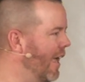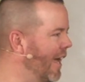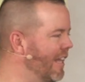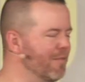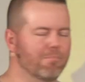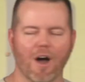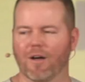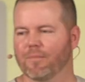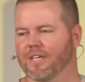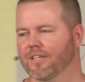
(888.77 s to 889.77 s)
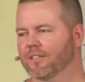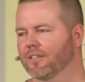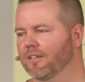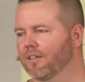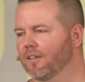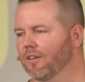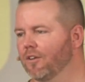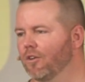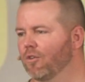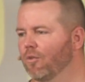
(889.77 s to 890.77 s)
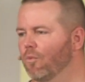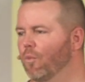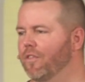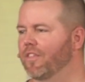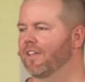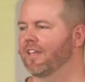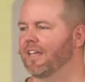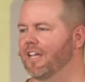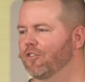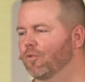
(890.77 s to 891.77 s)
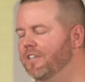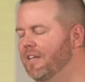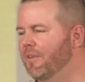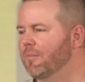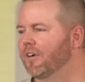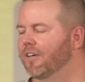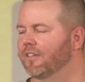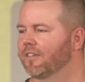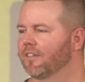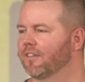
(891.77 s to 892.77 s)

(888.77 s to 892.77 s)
and he bought me with his redeeming blood.